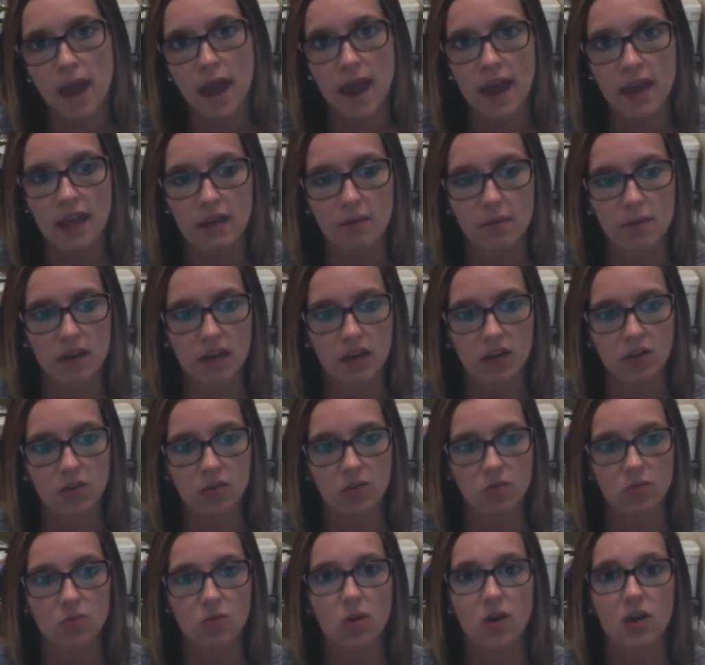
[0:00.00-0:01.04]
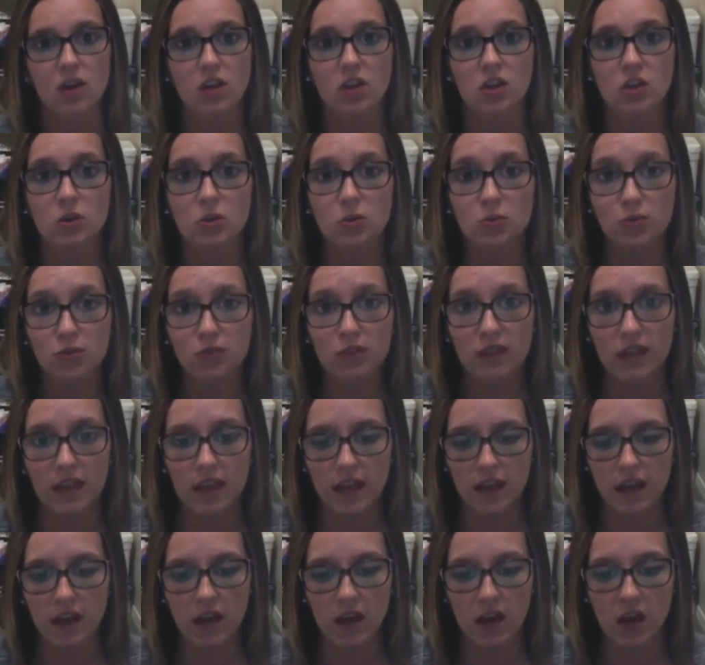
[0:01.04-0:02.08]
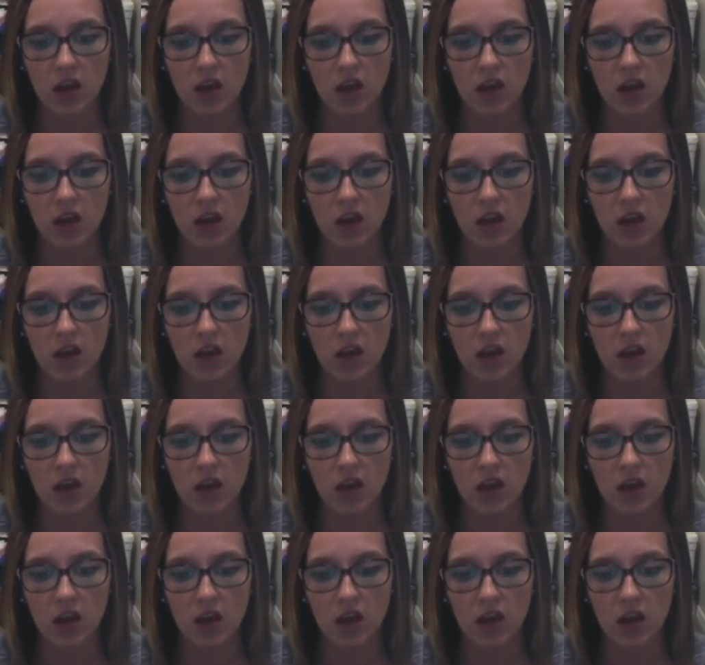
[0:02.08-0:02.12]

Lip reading: anybody who you think